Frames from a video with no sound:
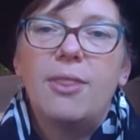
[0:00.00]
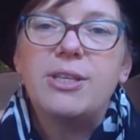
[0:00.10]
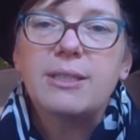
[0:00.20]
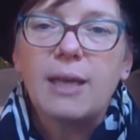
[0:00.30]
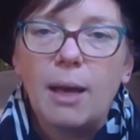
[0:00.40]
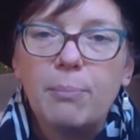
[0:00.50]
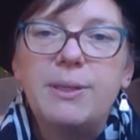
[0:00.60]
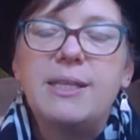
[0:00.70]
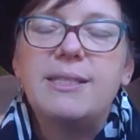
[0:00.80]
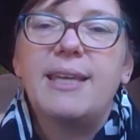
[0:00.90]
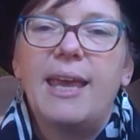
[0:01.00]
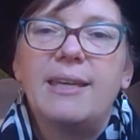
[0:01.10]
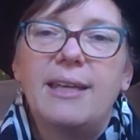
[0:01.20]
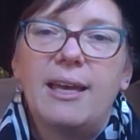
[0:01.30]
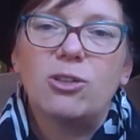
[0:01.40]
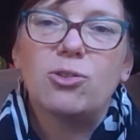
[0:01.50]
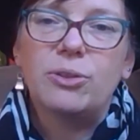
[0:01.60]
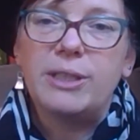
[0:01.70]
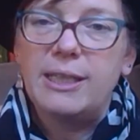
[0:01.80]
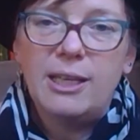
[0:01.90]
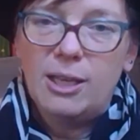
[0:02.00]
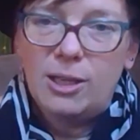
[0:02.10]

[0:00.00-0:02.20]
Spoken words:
these companies can't actually